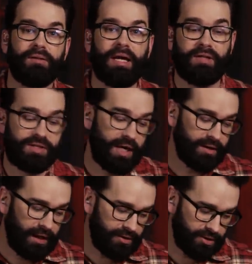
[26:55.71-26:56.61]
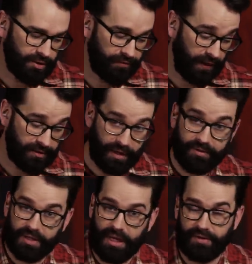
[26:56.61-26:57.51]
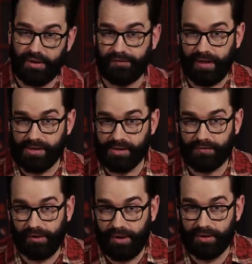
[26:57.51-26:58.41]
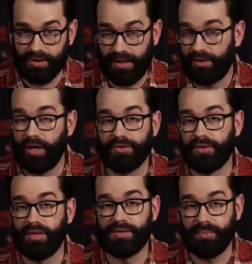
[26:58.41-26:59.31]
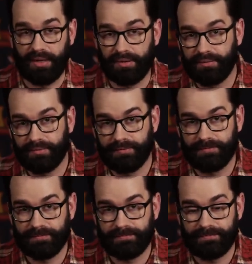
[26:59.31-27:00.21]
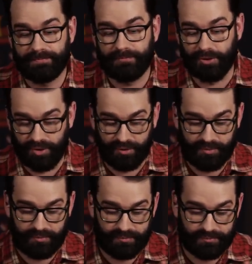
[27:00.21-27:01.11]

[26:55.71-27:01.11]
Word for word: And the psychological effect of having to cover their faces for years on end also doesn't matter, we're told.